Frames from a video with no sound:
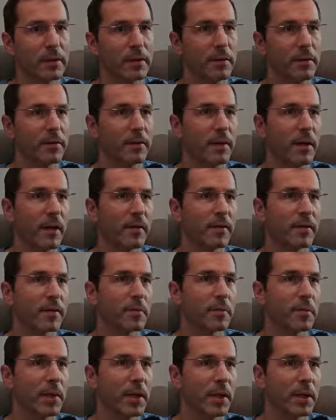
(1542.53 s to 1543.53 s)
We have
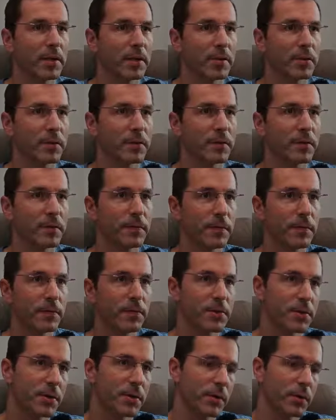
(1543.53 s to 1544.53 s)
some plans to the
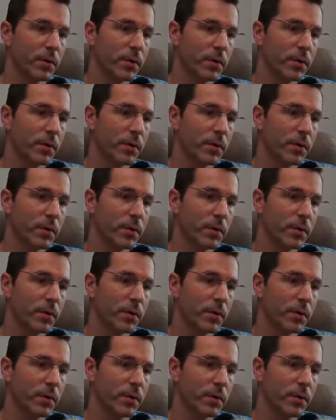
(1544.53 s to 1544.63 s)
future.